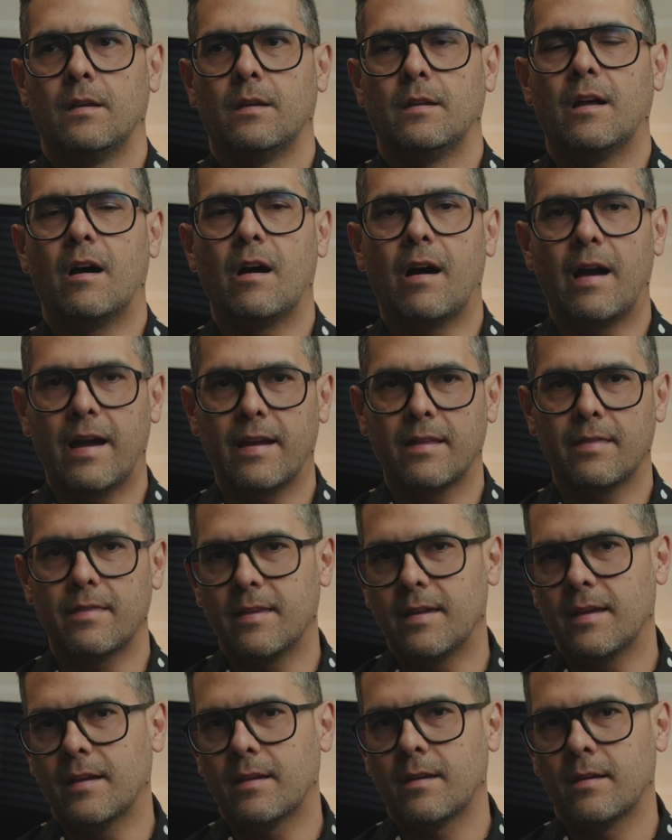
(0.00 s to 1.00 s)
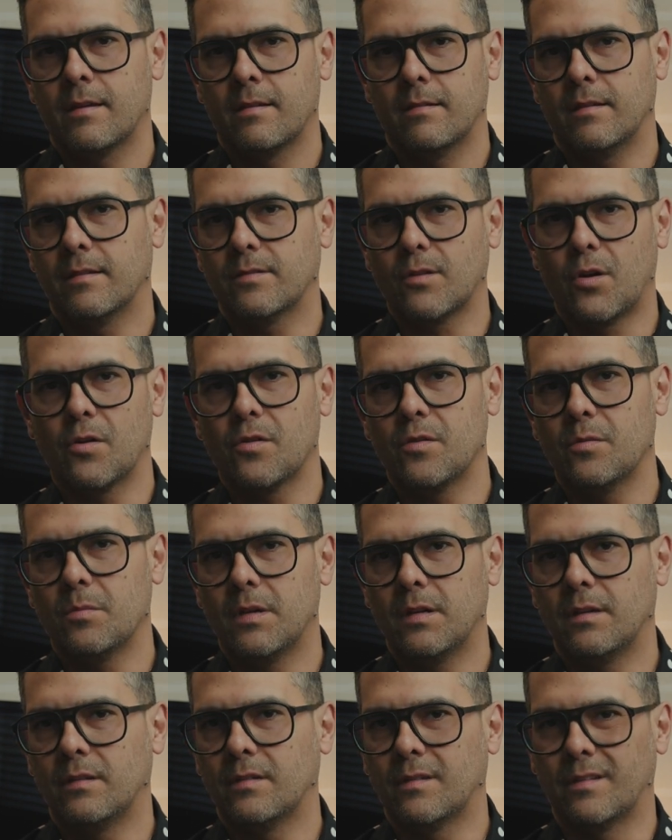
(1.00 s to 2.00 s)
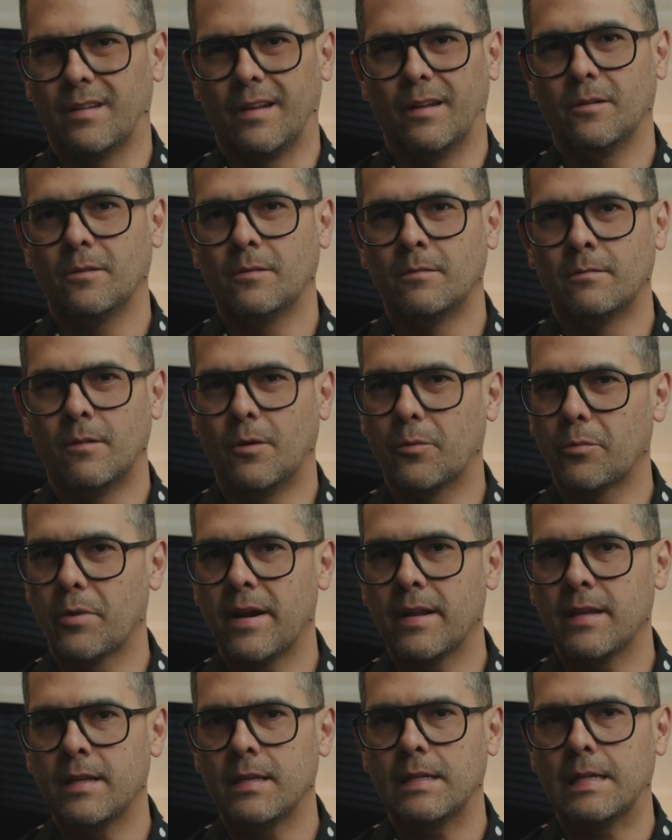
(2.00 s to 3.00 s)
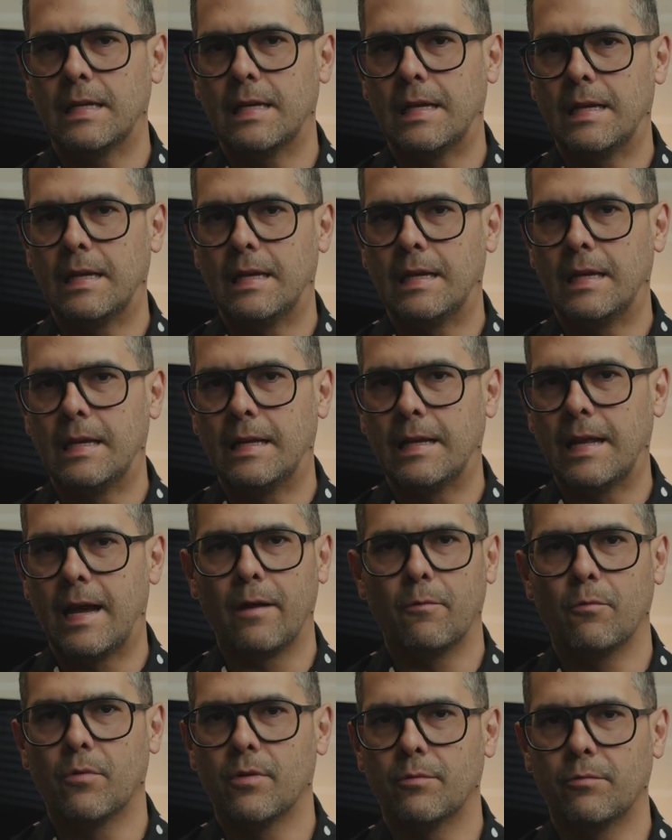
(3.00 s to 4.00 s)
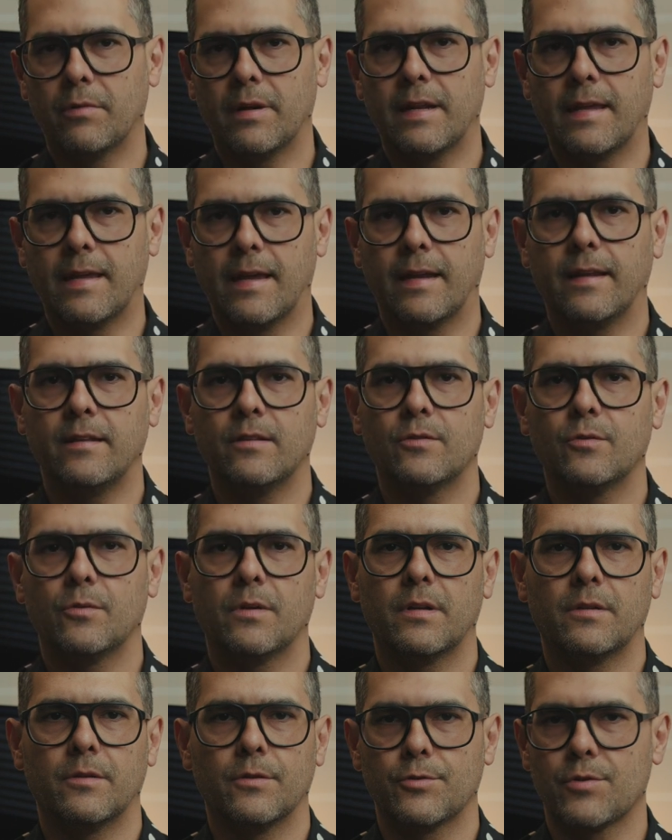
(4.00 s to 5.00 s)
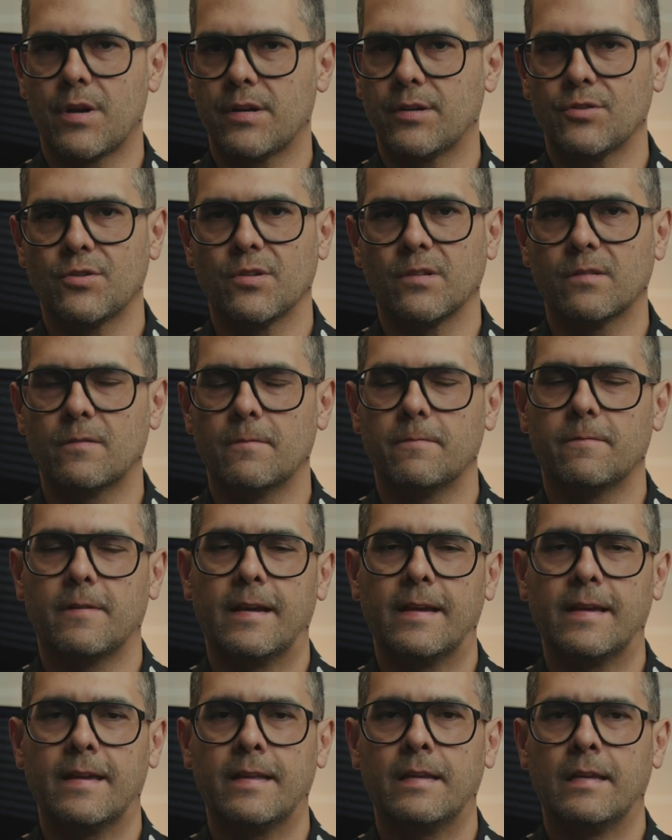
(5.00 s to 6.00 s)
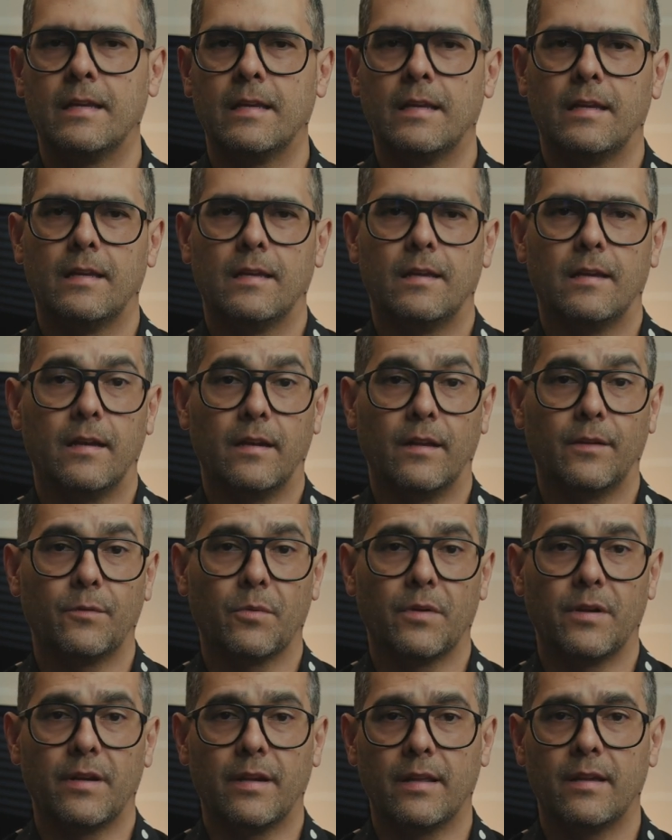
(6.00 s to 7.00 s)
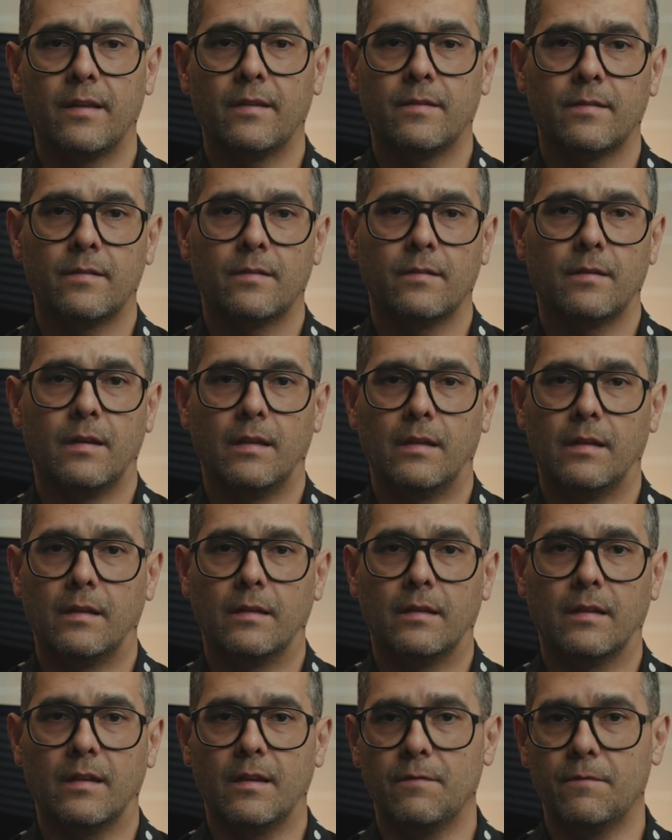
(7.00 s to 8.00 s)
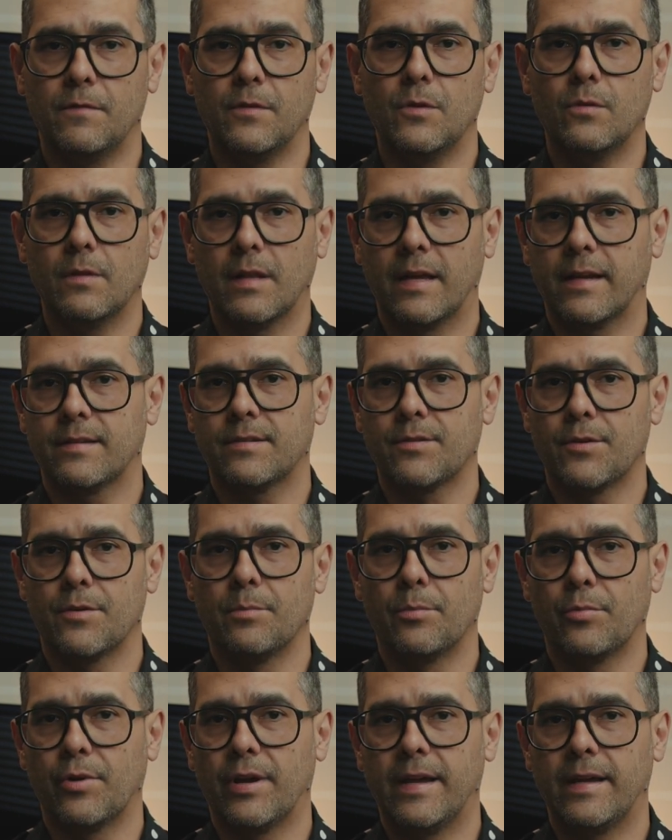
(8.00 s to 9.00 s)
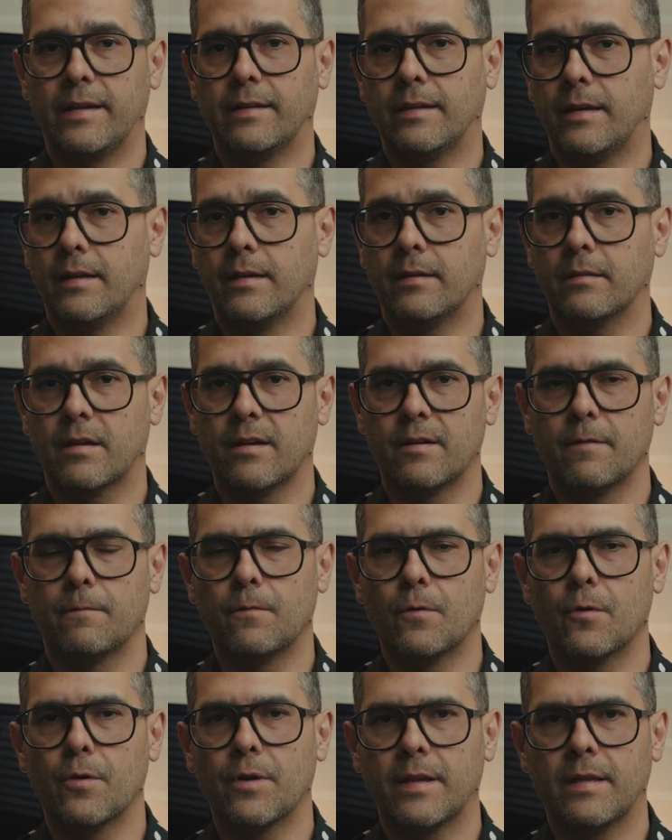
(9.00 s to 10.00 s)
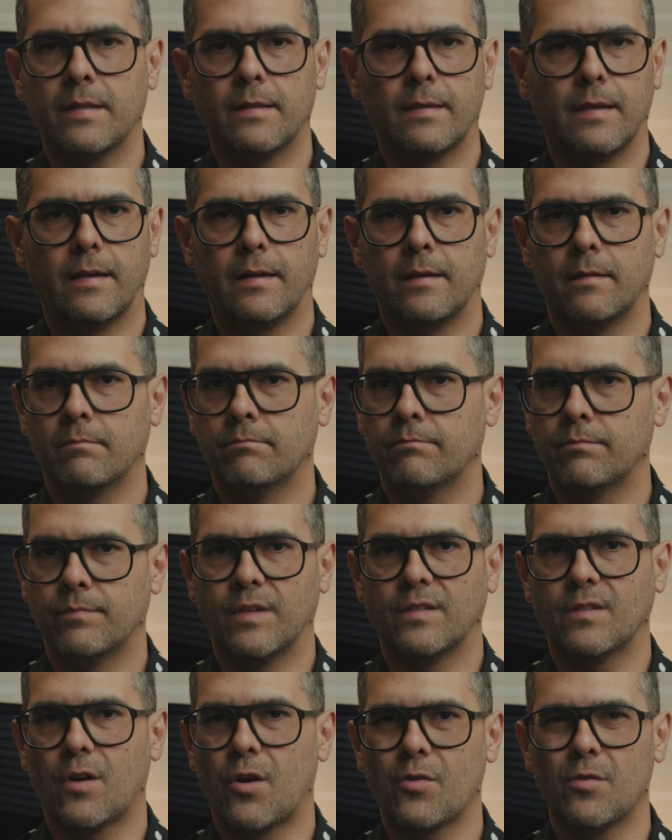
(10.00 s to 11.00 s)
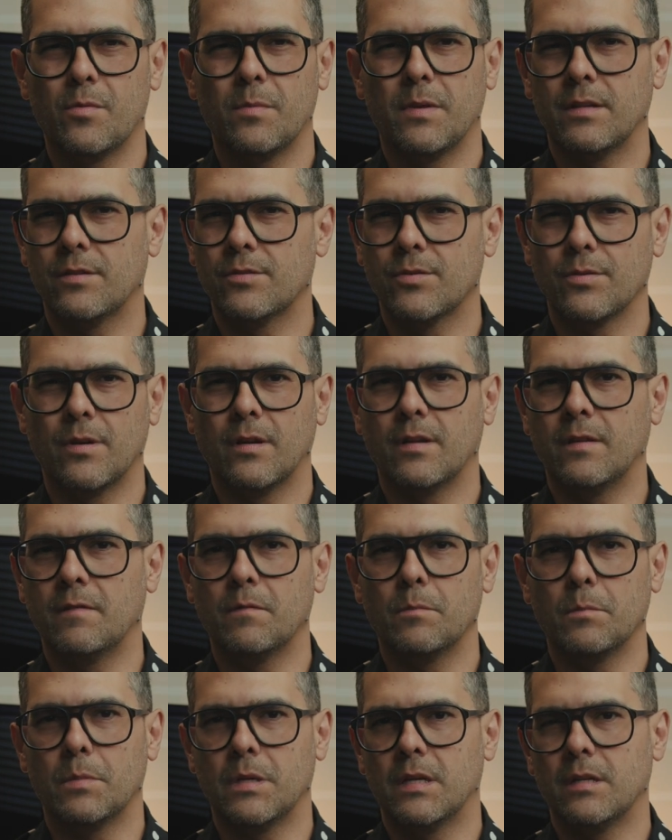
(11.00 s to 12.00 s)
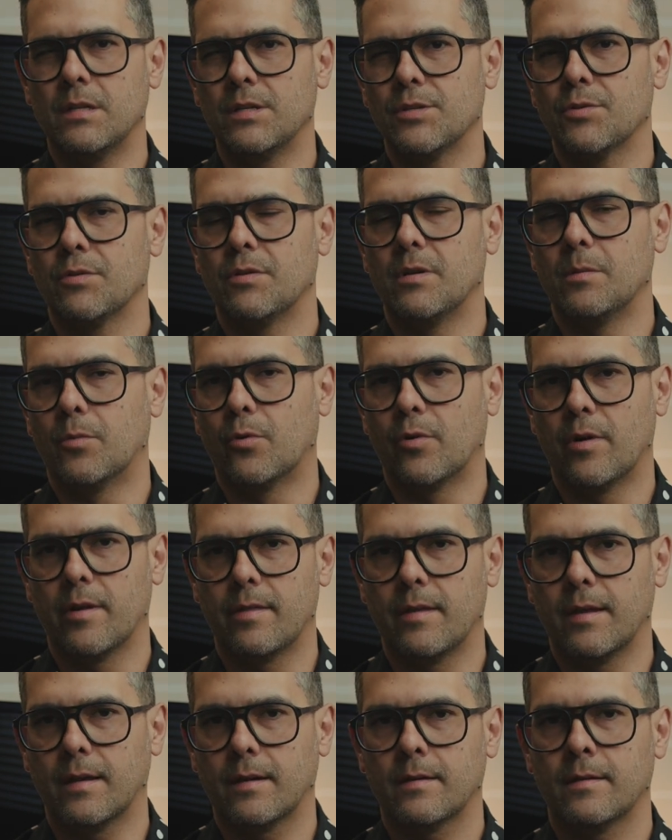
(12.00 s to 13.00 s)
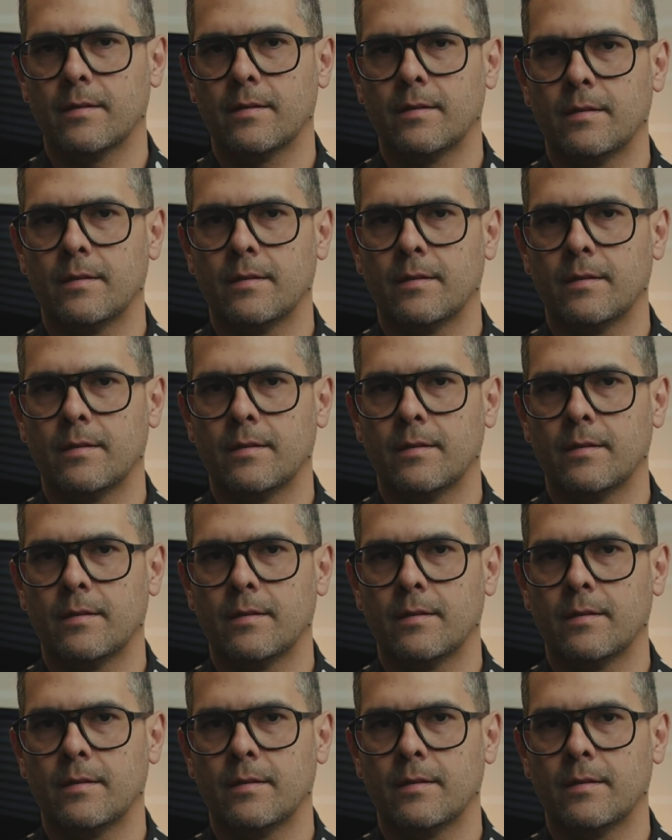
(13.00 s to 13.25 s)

Now, I think this argument is stale already, and I won't really get into it or try to justify it. It is what it is, and if you like a certain brand and can afford it, then this argument shouldn't even be an issue anymore, I think.